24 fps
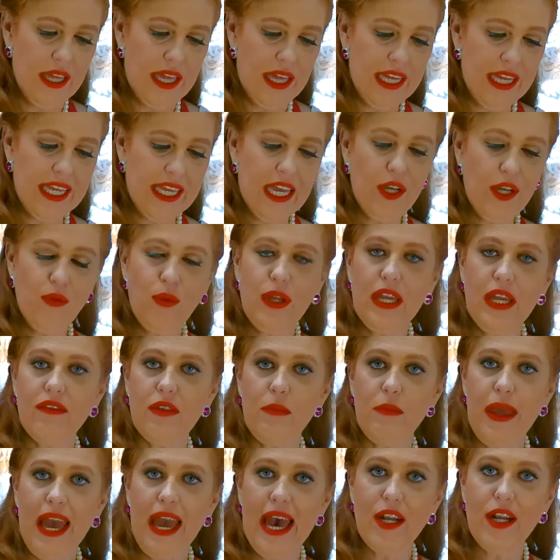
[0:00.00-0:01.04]
Again, we have
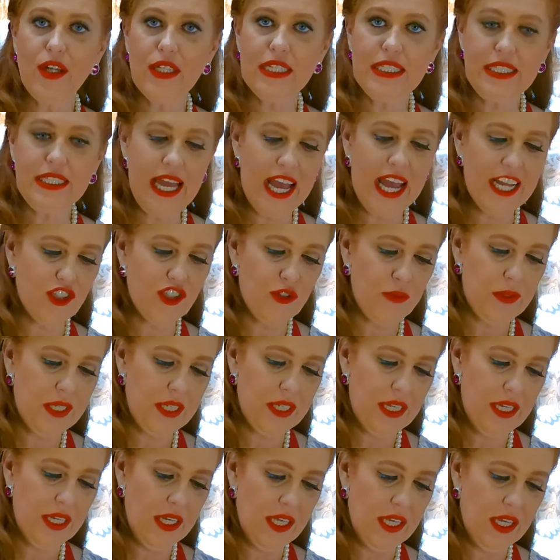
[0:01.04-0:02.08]
the paddle attachment
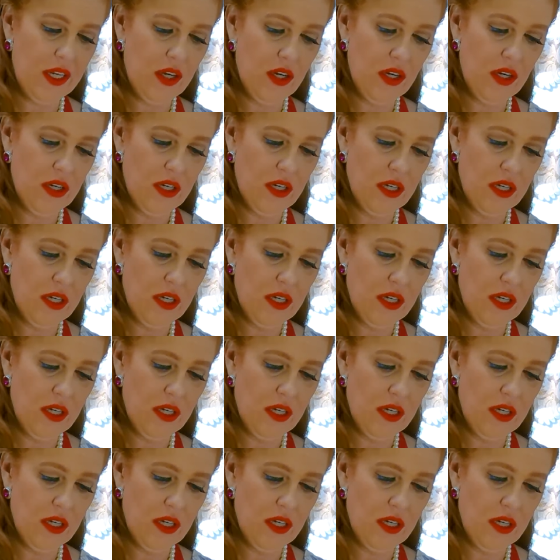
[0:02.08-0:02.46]
in here.